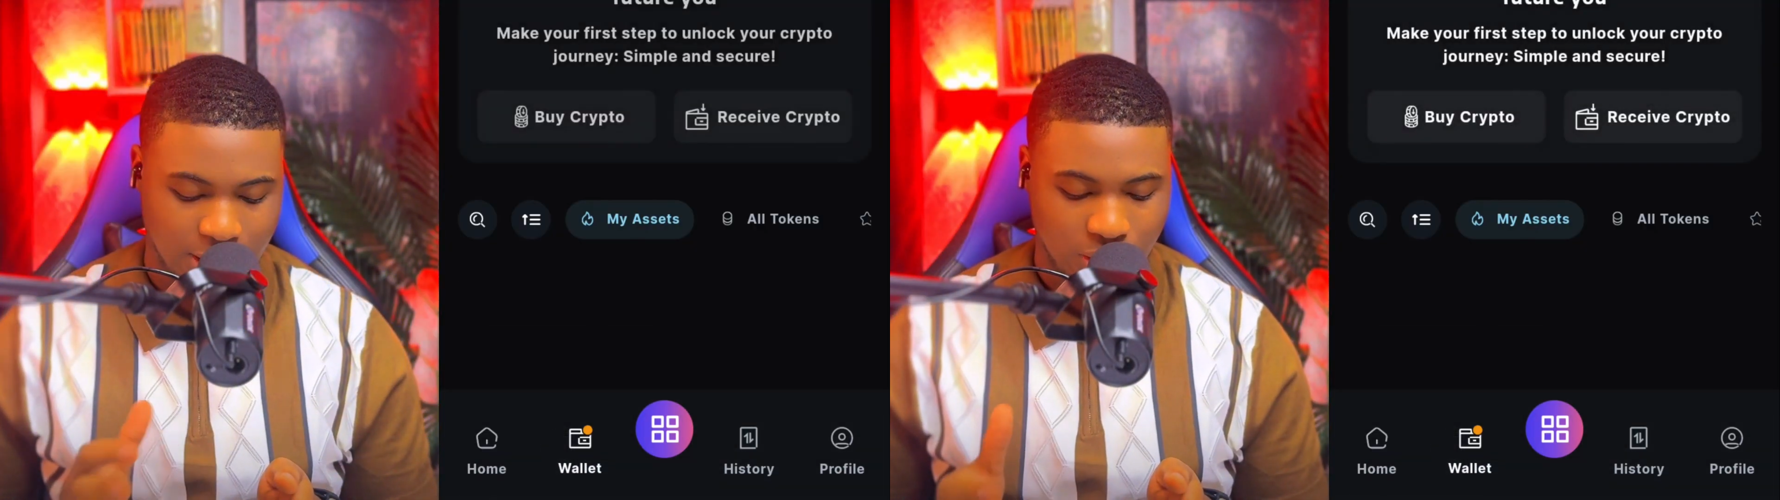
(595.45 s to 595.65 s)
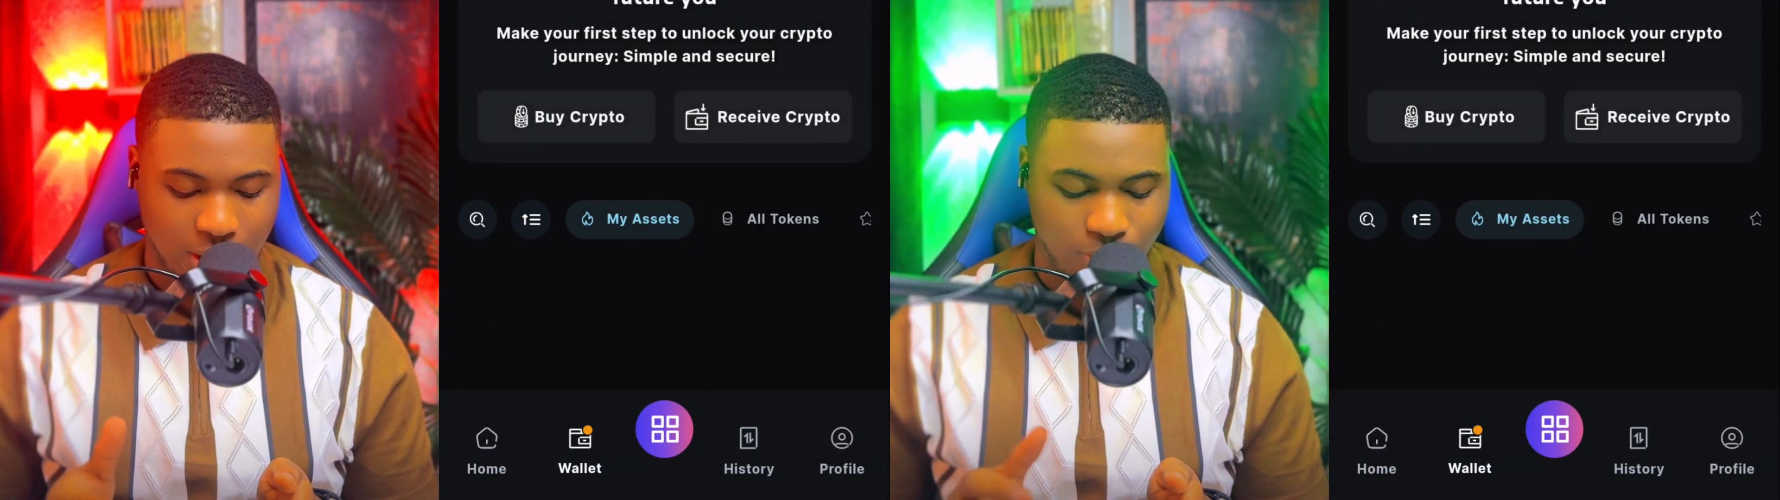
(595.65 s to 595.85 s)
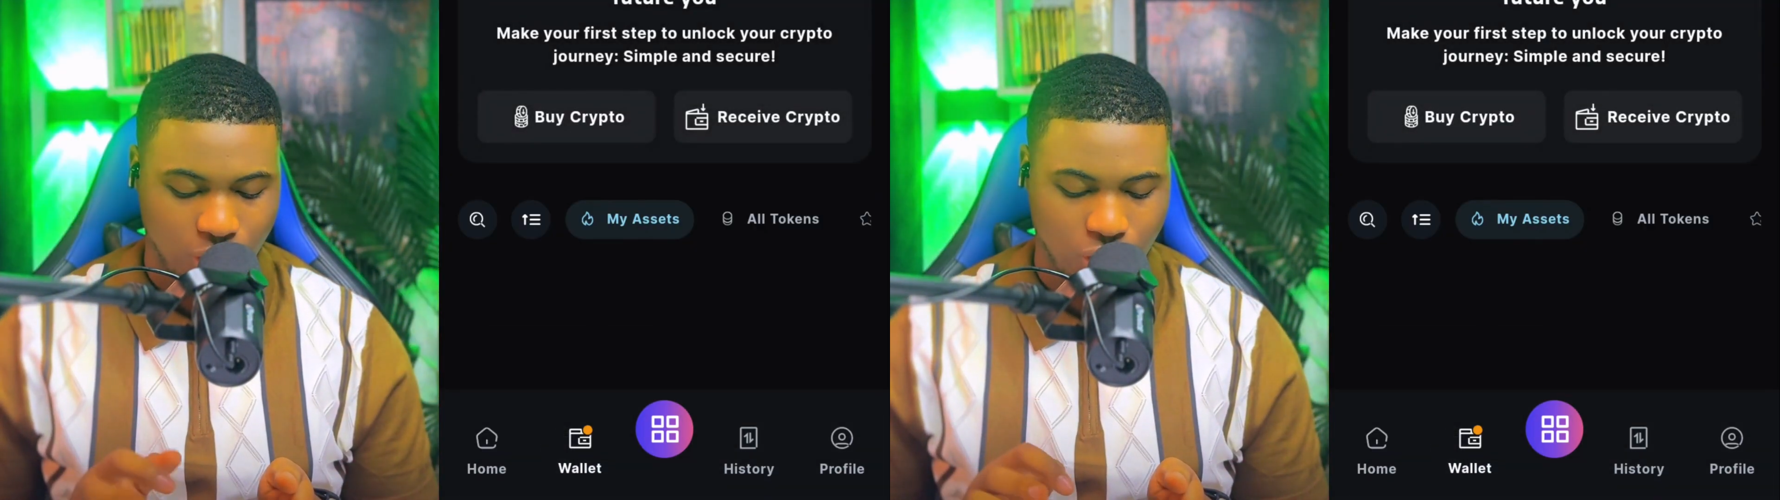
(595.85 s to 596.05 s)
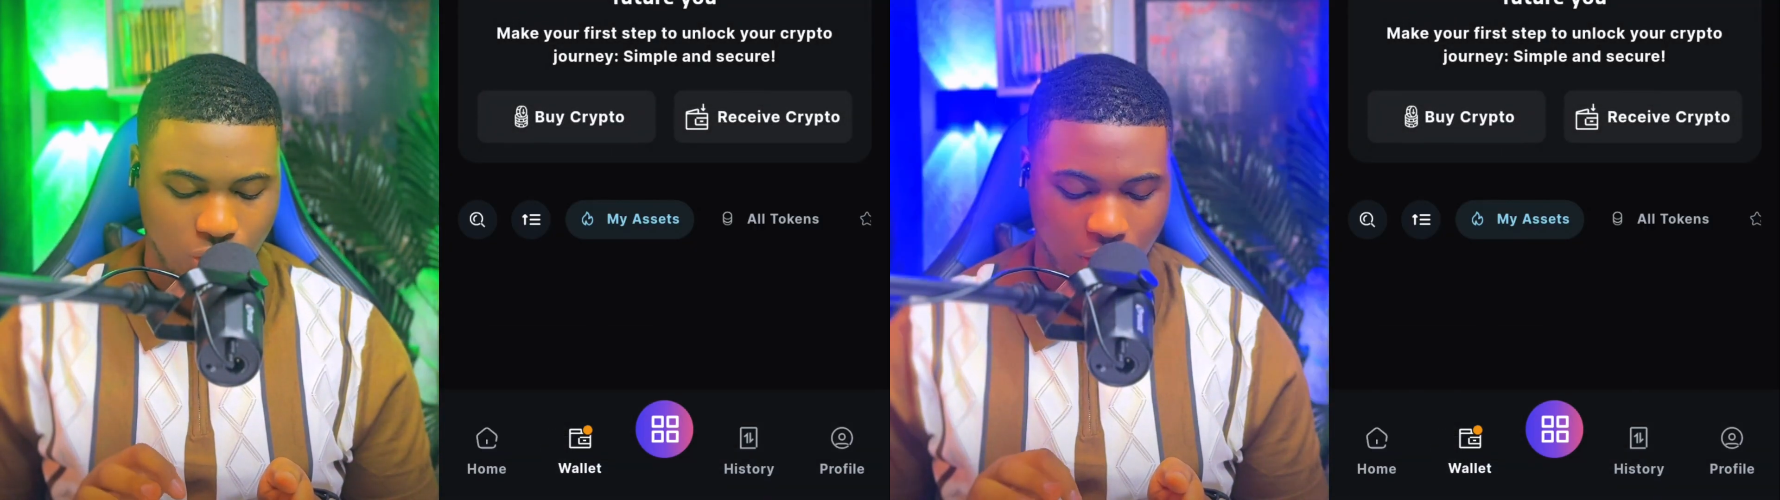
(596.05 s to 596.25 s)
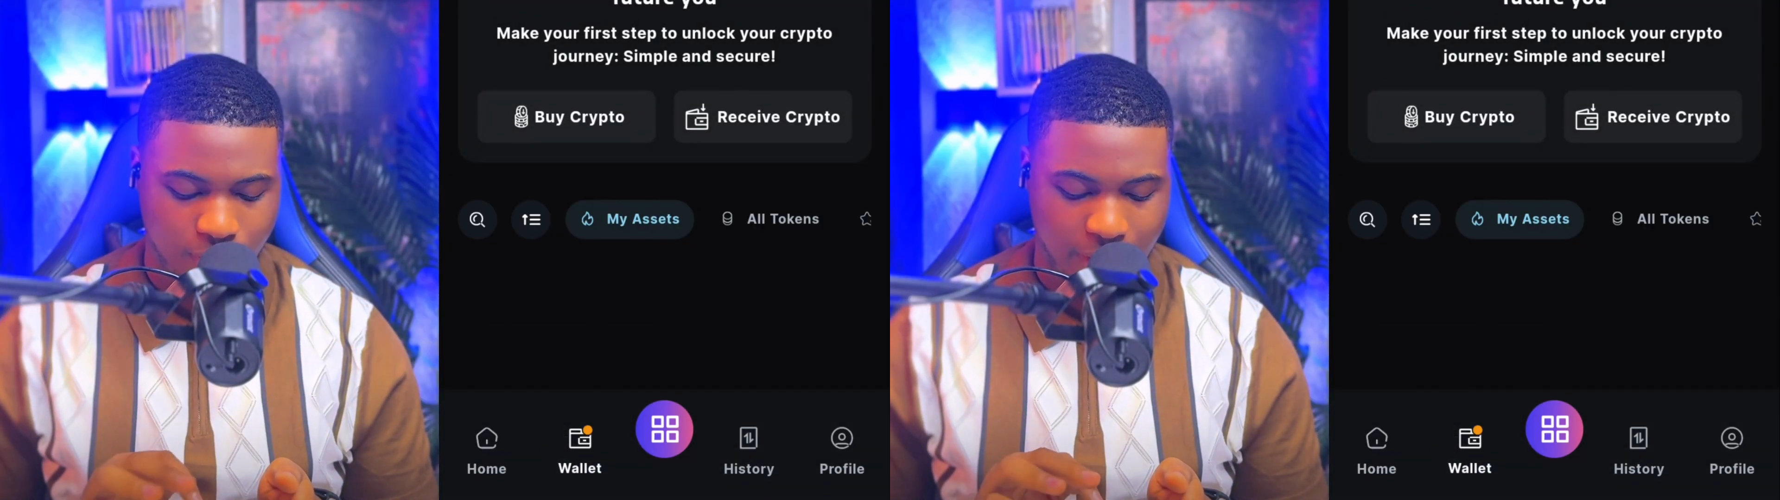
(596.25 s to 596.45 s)
So I'm going to
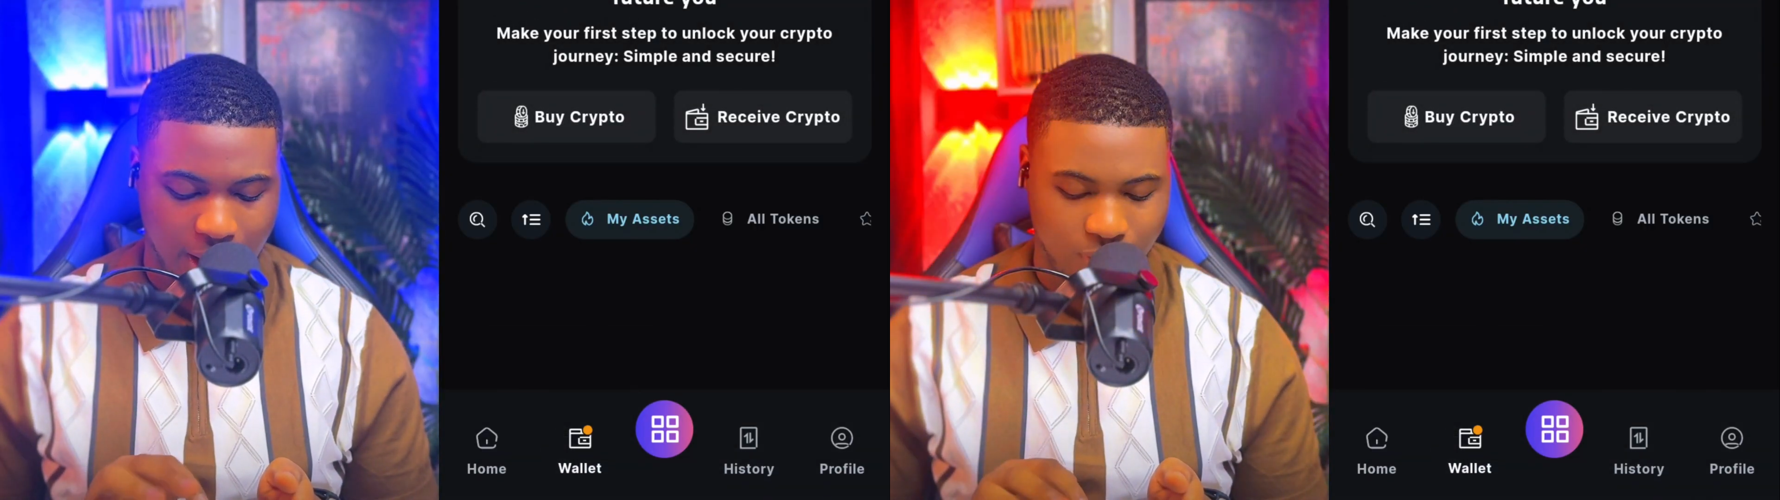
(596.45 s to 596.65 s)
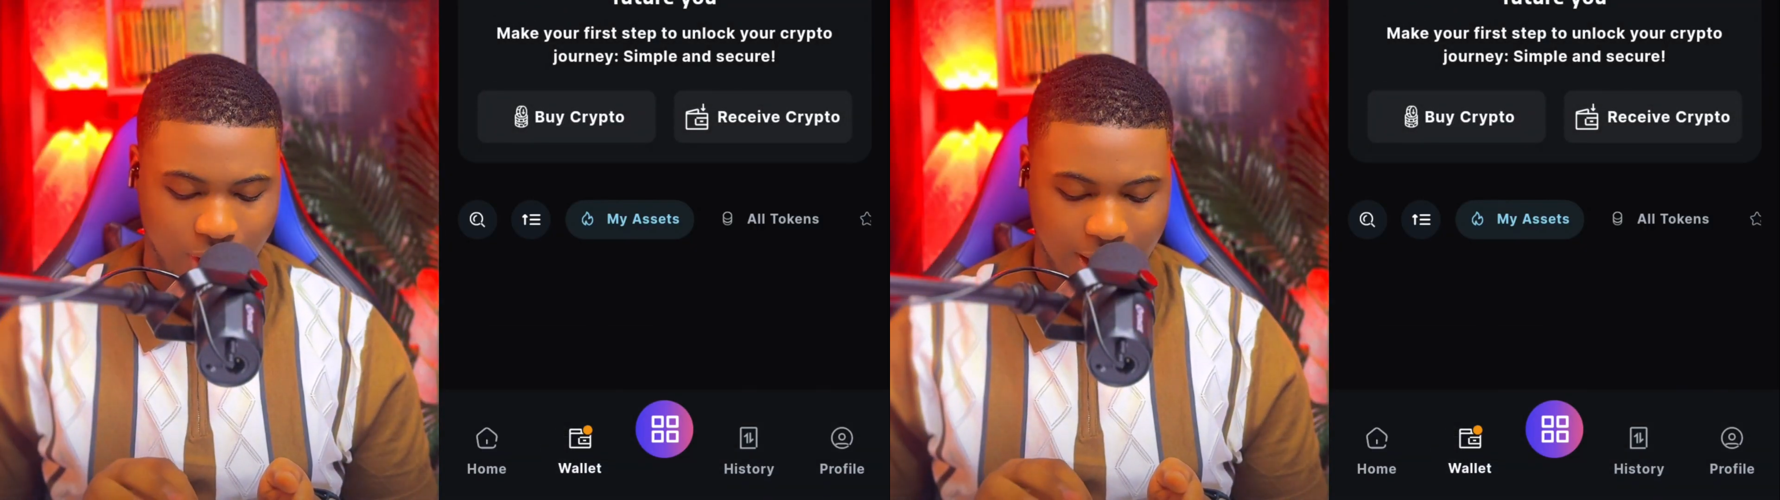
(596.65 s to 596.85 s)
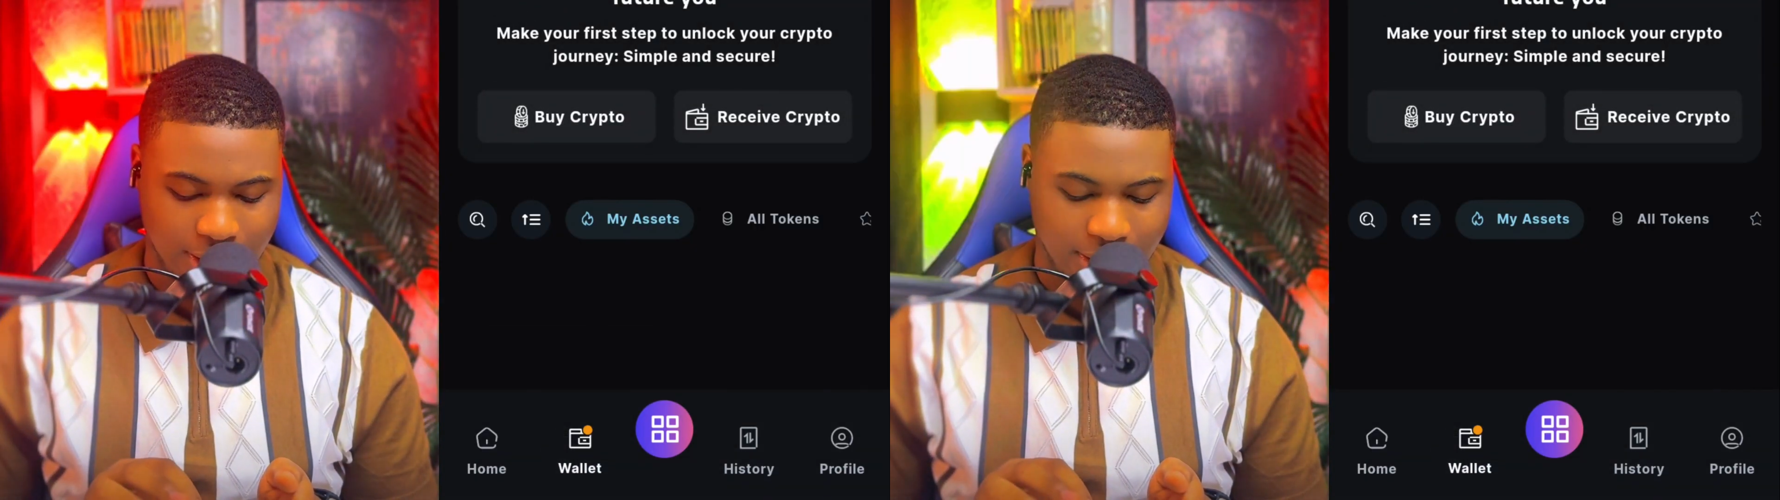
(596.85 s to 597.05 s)
come back right